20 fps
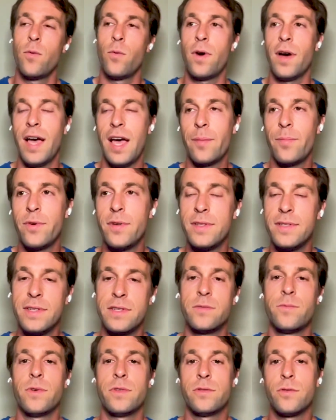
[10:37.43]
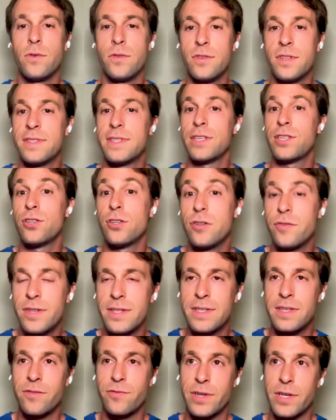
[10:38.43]
what happens is what's called the
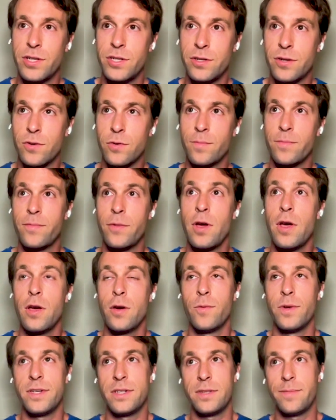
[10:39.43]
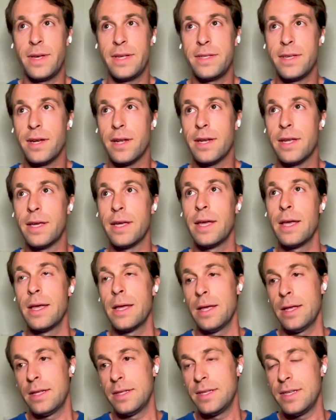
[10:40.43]
security ratio, which is basically
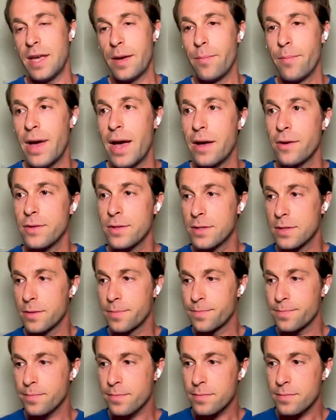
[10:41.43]
the amount